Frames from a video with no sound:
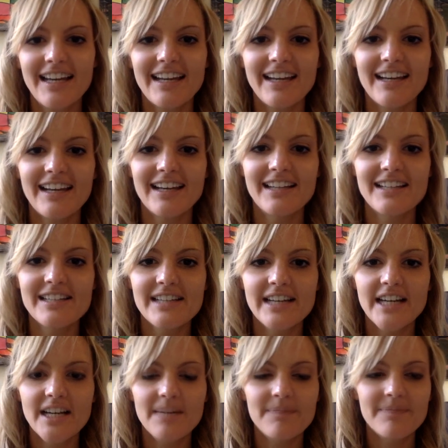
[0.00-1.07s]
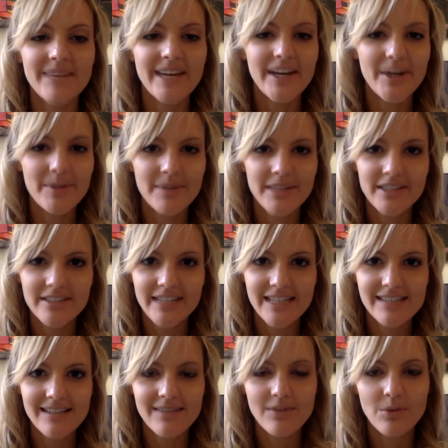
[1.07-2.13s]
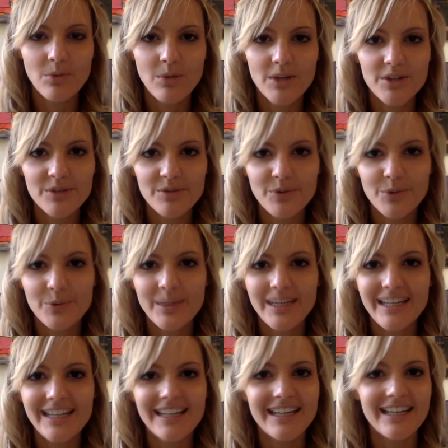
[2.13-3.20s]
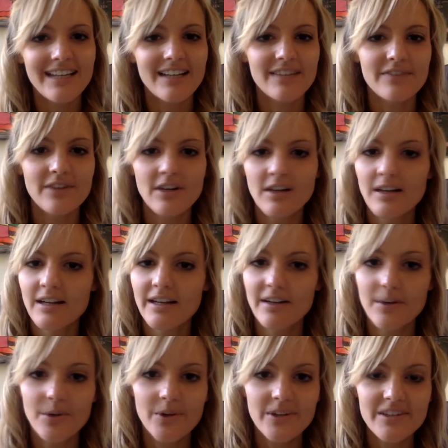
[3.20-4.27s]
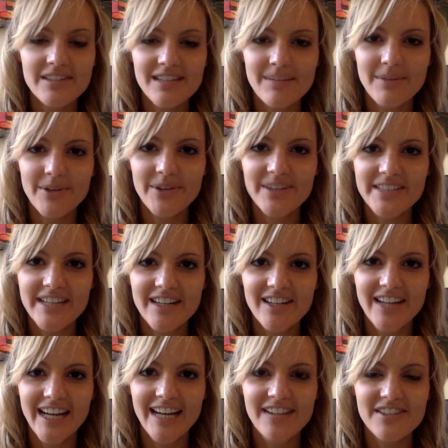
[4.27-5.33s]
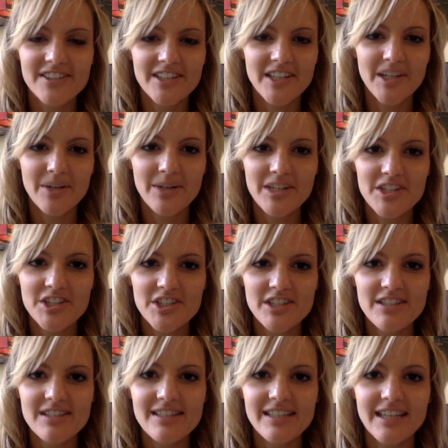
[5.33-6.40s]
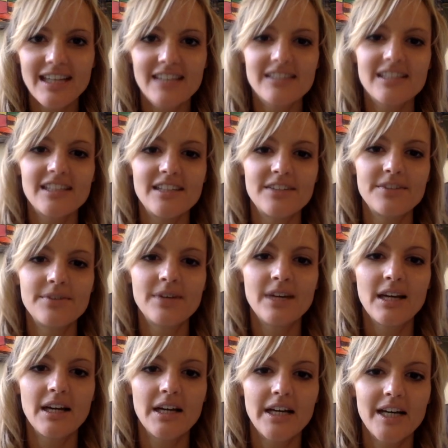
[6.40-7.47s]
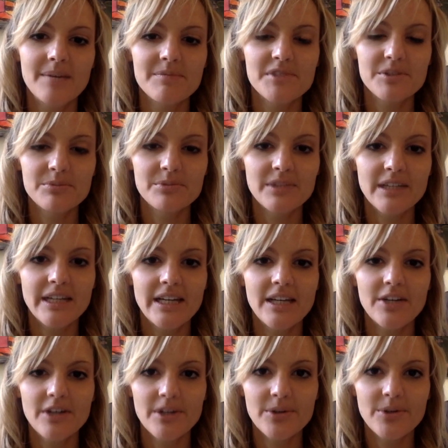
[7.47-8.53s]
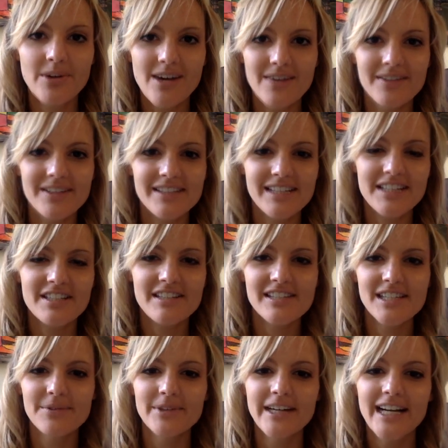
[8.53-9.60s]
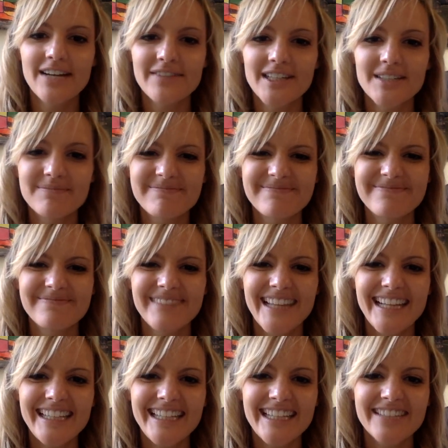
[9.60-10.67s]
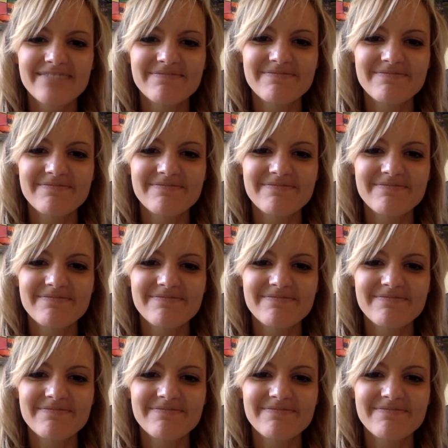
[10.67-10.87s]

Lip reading: And I hope that you guys have a wonderful week. And of course, I'm always here to answer any questions and continue some really critical conversations that we're having. Thank you.